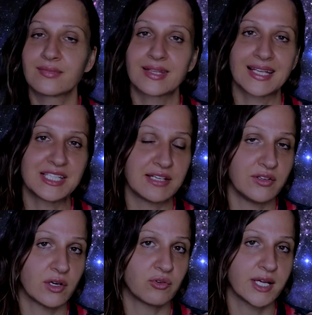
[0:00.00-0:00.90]
and if
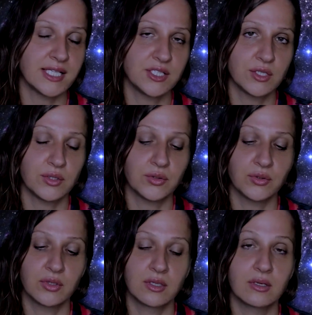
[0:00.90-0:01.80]
you are ready
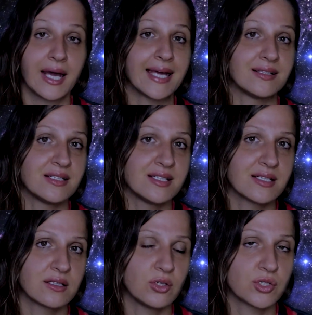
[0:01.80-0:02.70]
to end
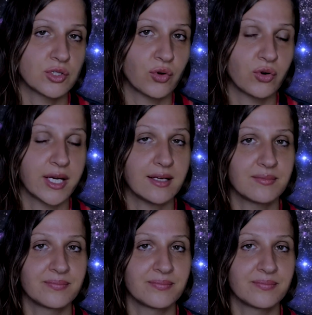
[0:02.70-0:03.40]
your story,